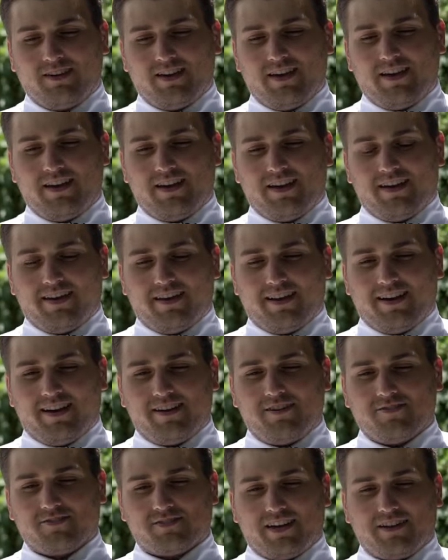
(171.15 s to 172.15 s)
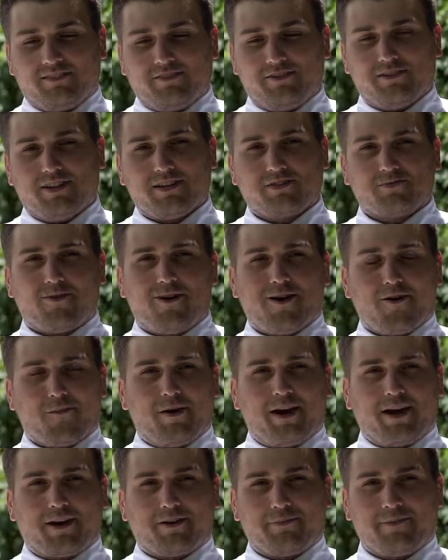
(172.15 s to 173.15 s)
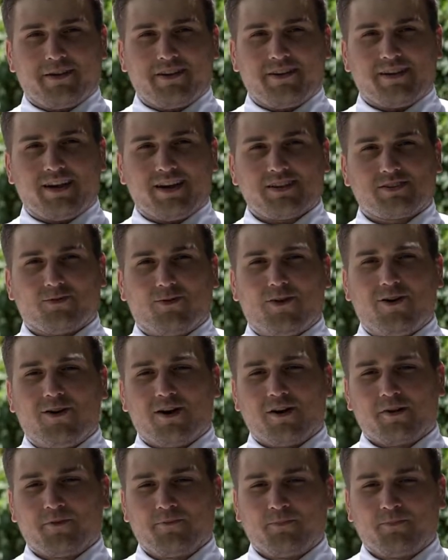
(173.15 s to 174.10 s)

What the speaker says: And he was like, dude, let's walk back. It'll be a nice walk.